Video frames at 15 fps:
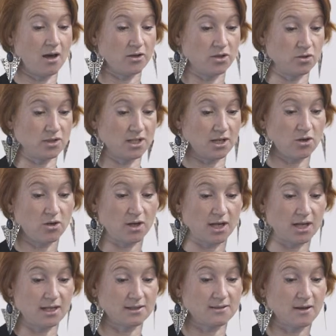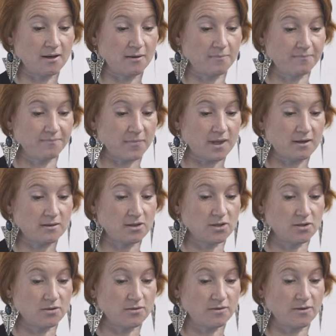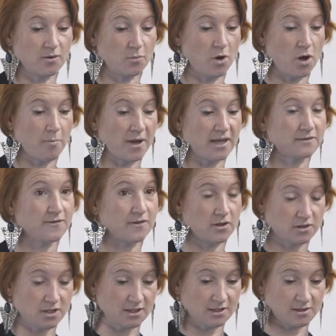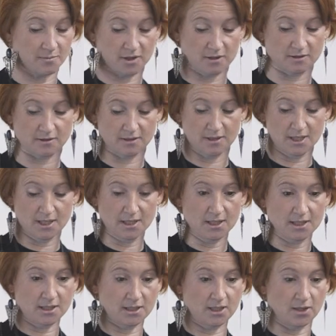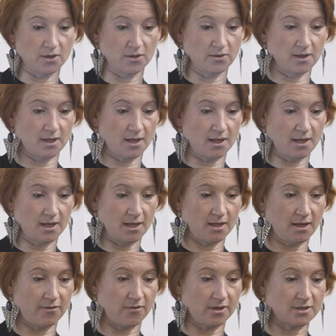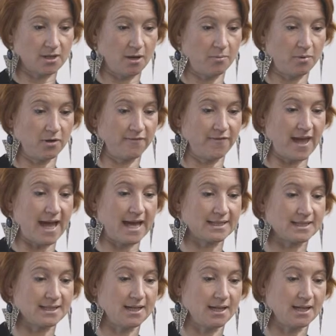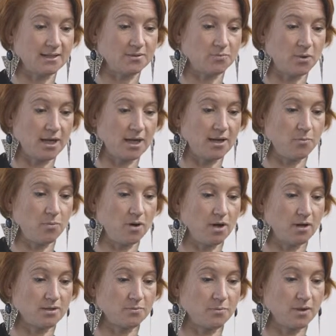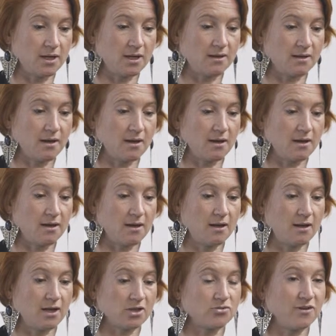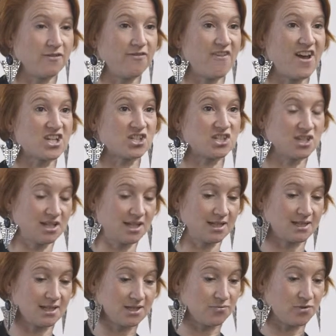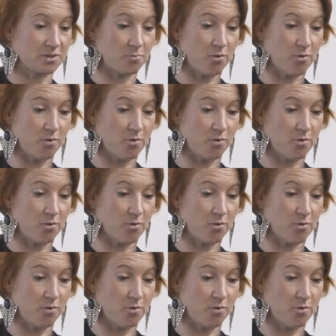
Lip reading: using cookies that work best for those customers. So another example of that is we worked with a luxury fashion accessories